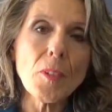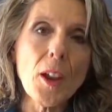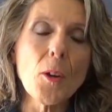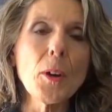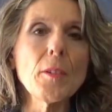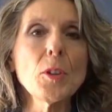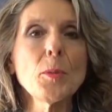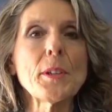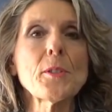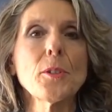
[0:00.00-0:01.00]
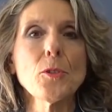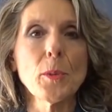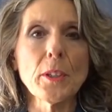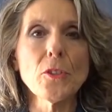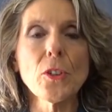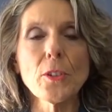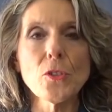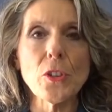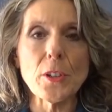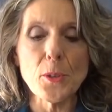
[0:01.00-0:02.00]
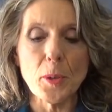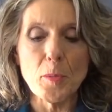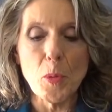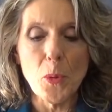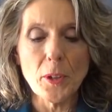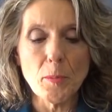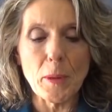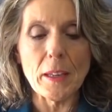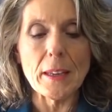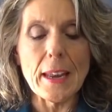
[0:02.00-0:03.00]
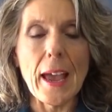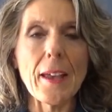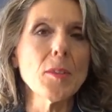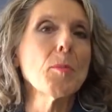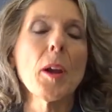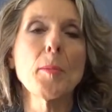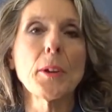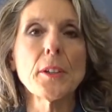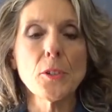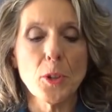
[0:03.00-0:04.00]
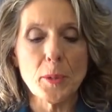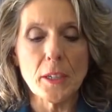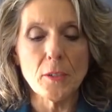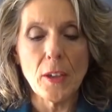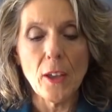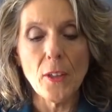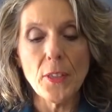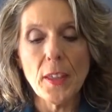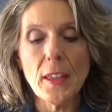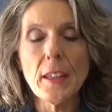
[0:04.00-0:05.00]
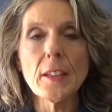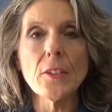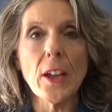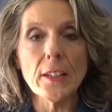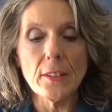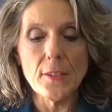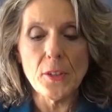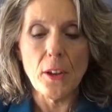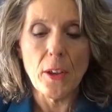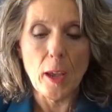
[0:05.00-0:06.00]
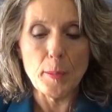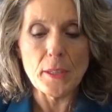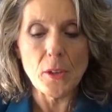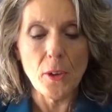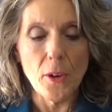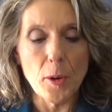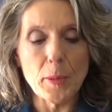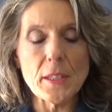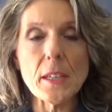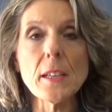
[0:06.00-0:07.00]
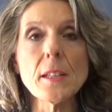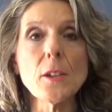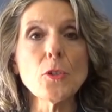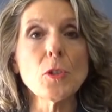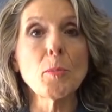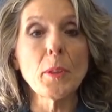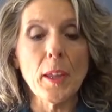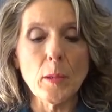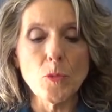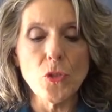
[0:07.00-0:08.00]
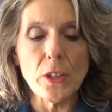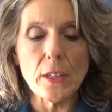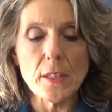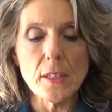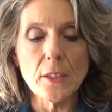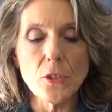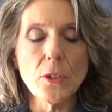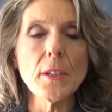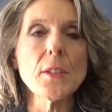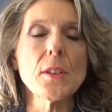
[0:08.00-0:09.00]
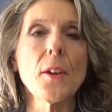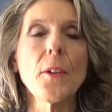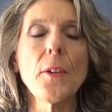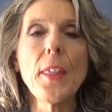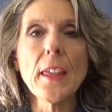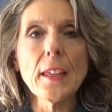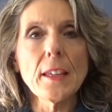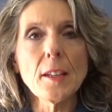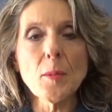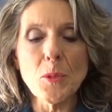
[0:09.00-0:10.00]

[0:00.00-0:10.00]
However, research really shows genes are important, but not the primary determinant of health. Diet and lifestyle habits are. But it's easier to blame genes, and in doing so, you end up